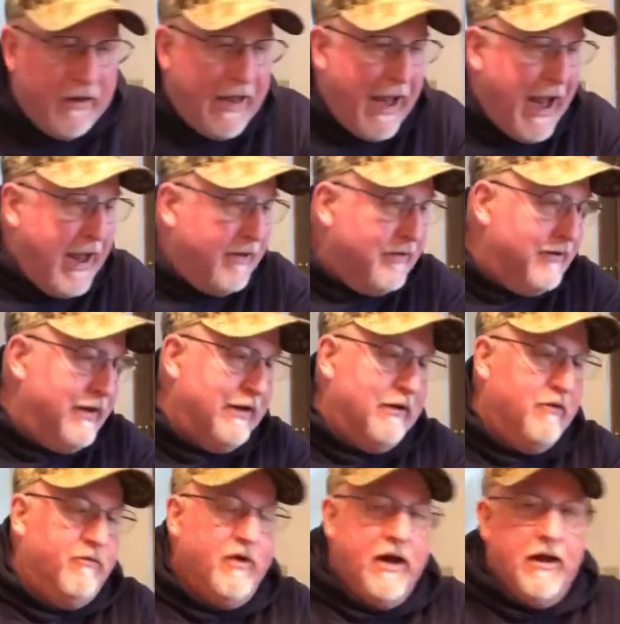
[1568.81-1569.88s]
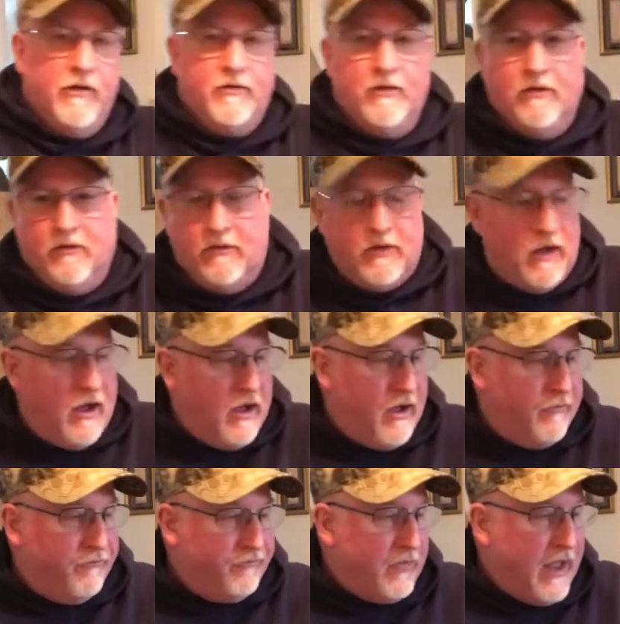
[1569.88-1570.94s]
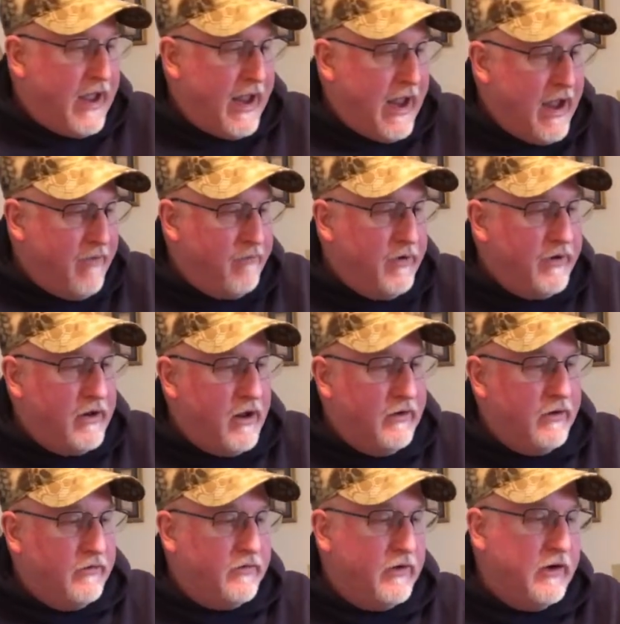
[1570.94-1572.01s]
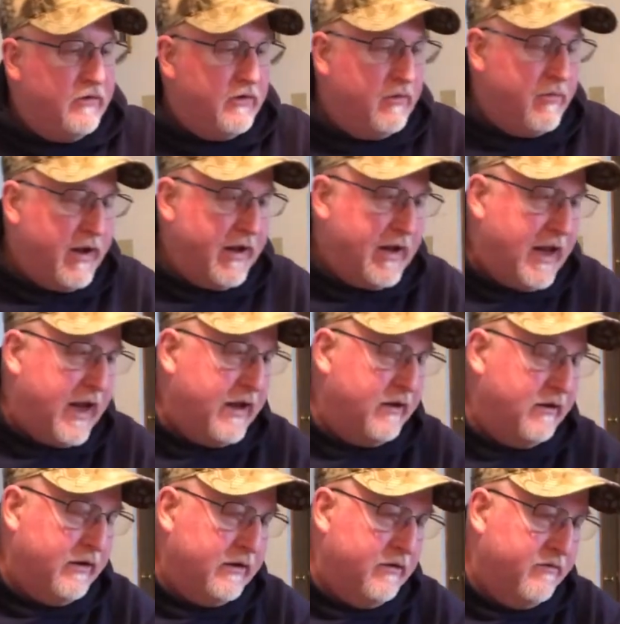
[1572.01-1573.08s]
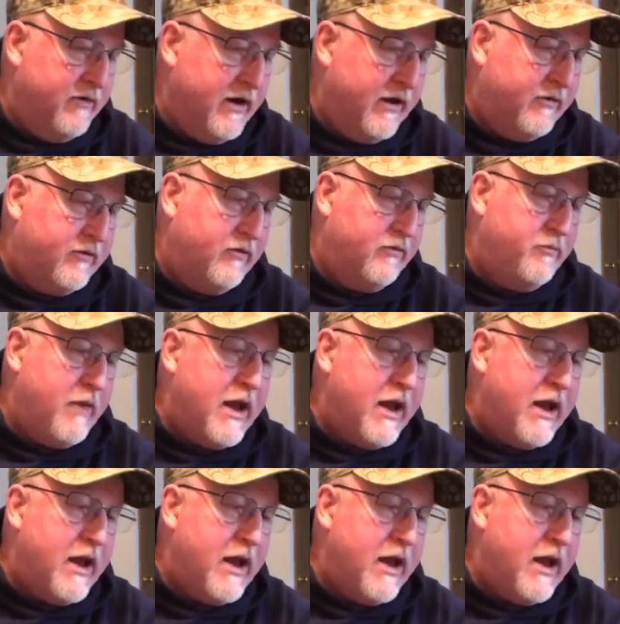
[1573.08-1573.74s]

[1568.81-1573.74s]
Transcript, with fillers: Candling devices. Um, I have redundancies in my candling devices.